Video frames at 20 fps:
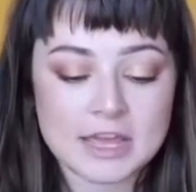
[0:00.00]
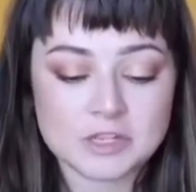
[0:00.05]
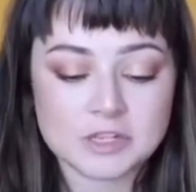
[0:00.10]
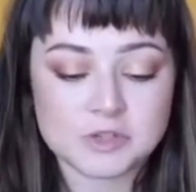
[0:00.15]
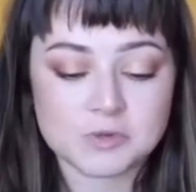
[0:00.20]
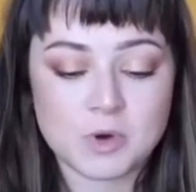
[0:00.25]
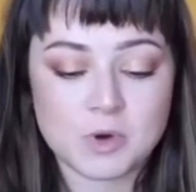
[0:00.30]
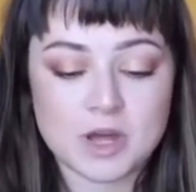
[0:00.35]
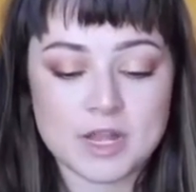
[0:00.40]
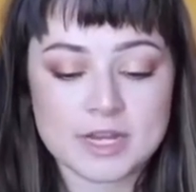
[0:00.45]

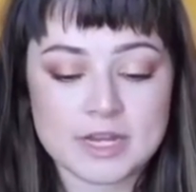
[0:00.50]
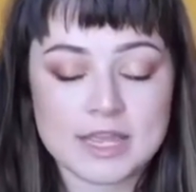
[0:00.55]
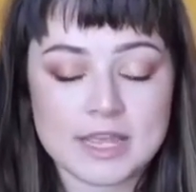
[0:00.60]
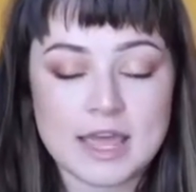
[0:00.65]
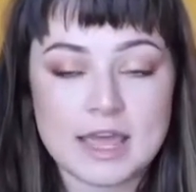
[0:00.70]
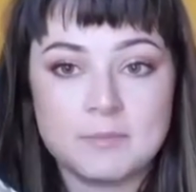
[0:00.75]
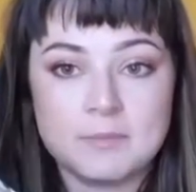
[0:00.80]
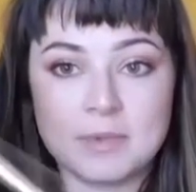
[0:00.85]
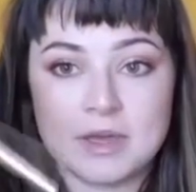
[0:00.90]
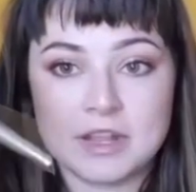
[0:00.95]
Each one
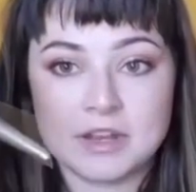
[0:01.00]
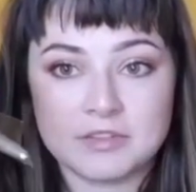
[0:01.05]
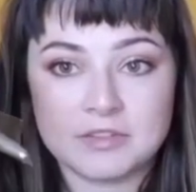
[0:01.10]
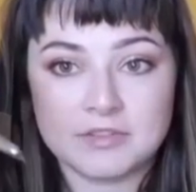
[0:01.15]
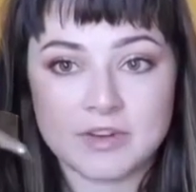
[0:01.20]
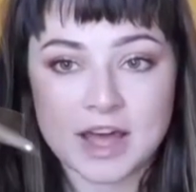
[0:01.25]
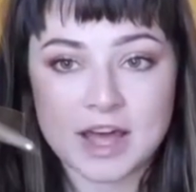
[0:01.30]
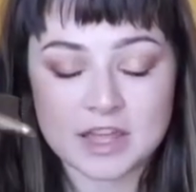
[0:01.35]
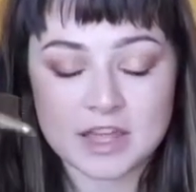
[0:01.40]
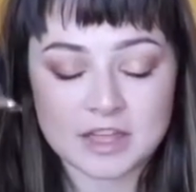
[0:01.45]
came
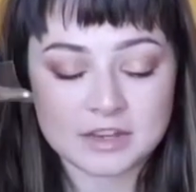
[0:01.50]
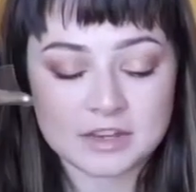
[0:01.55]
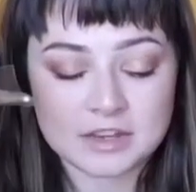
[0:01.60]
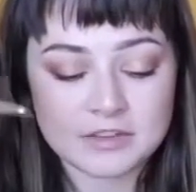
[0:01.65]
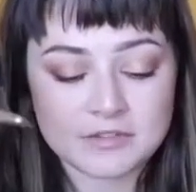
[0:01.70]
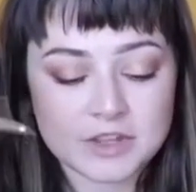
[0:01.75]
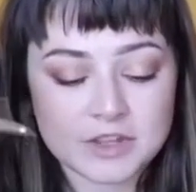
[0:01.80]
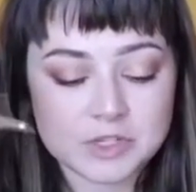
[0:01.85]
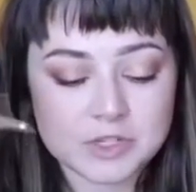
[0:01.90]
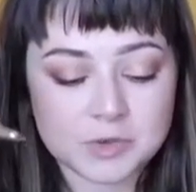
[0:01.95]

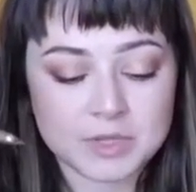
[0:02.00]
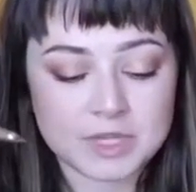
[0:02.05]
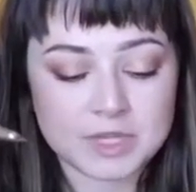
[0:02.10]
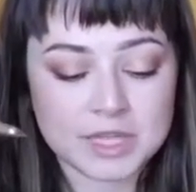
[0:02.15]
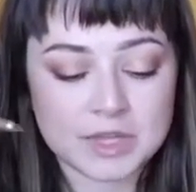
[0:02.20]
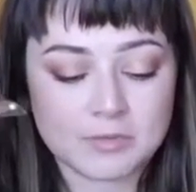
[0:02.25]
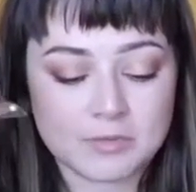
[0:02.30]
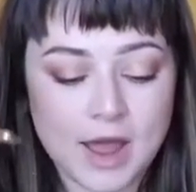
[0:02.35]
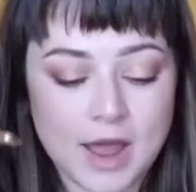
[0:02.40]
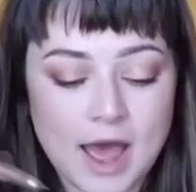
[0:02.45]

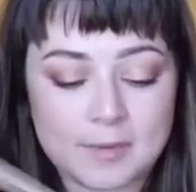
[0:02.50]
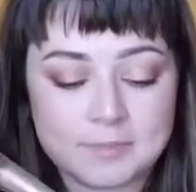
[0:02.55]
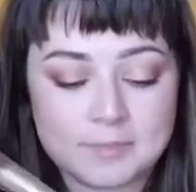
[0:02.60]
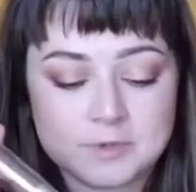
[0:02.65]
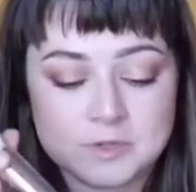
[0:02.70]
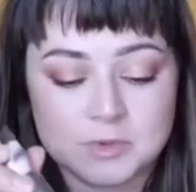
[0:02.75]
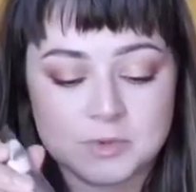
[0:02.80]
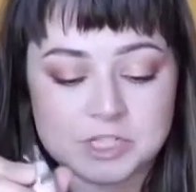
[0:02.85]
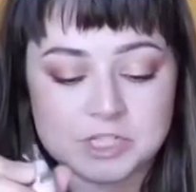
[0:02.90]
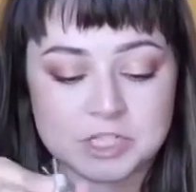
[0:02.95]
individually
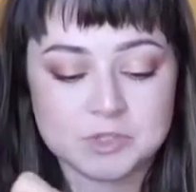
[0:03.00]
wrapped,